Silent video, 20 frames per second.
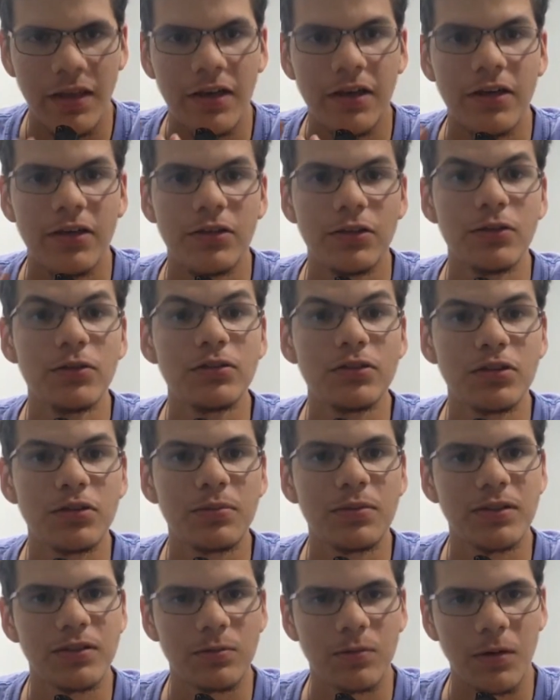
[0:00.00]

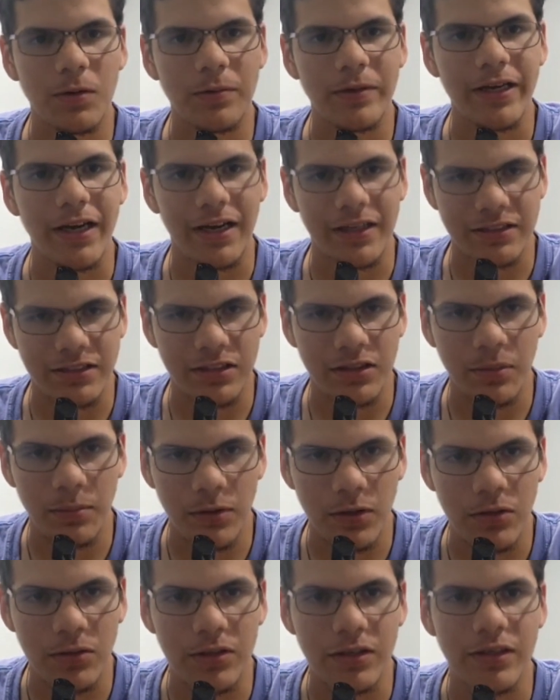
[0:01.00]
YouTube is where we actually
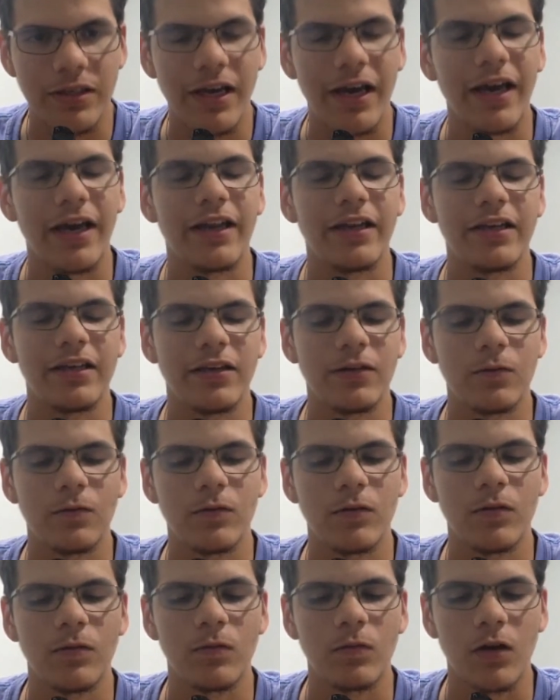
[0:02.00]
uploaded any
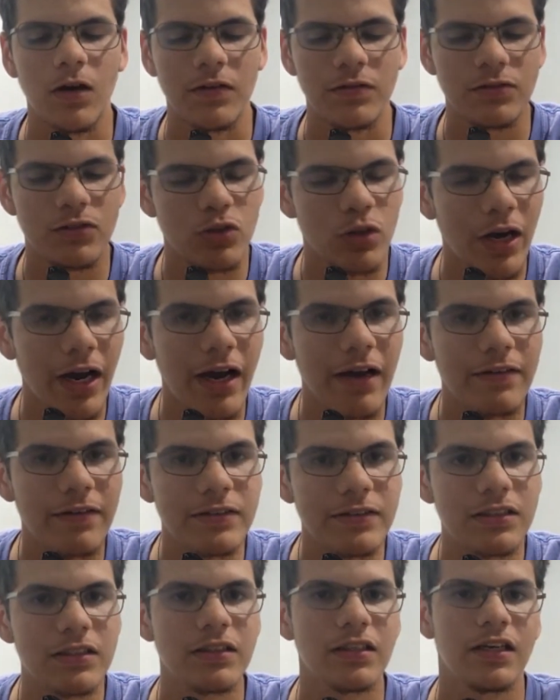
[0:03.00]
rough
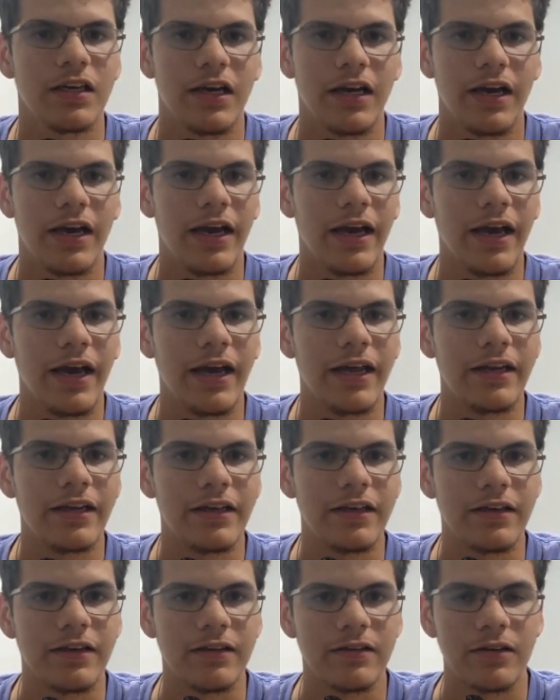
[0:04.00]
drafts,
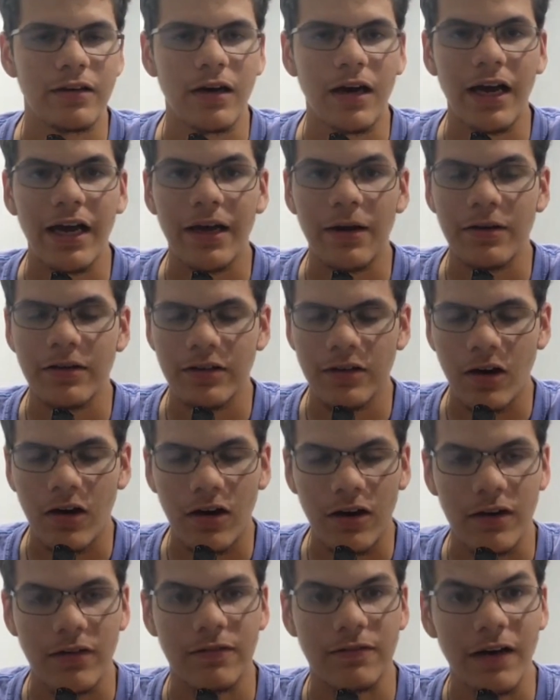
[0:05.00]
and
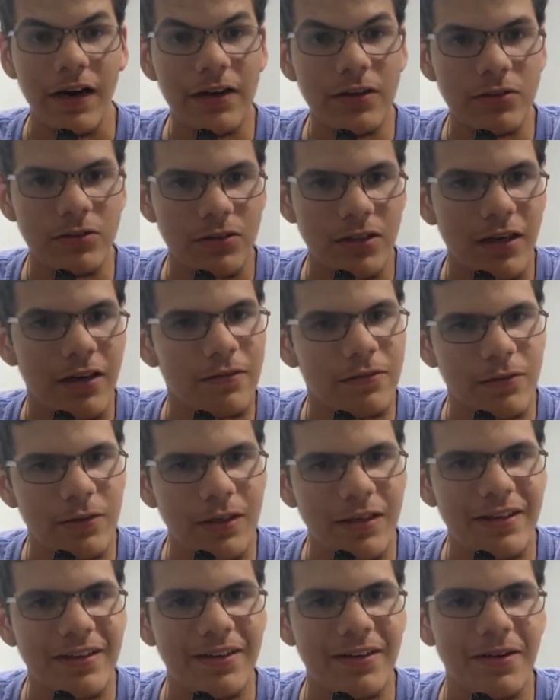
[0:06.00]
our final draft we
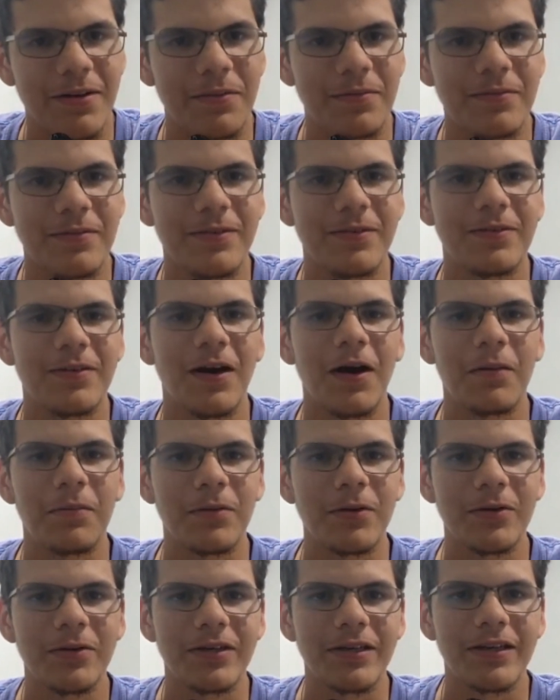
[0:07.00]
ended up
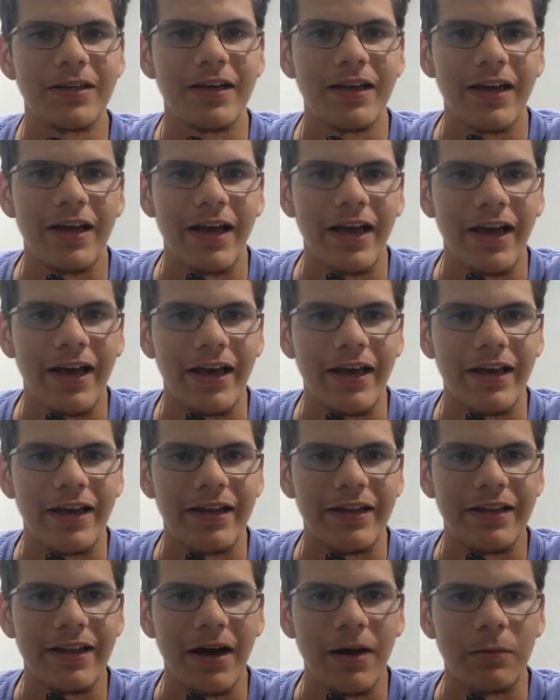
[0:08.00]
uploading,
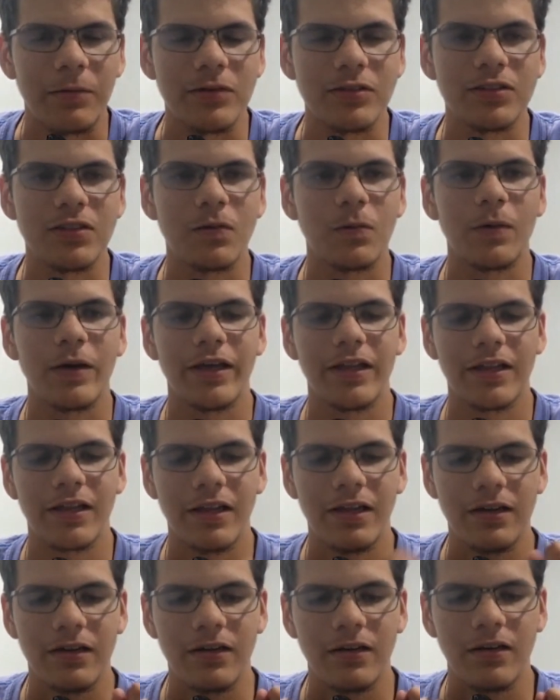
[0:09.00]
and that was the way
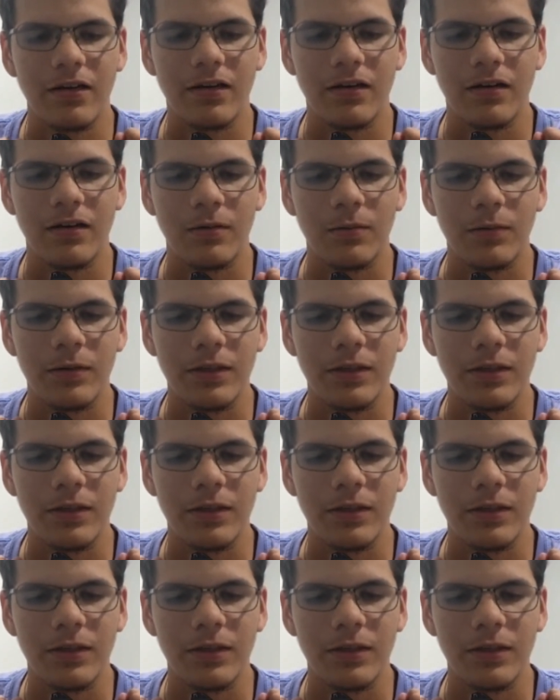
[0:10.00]
that we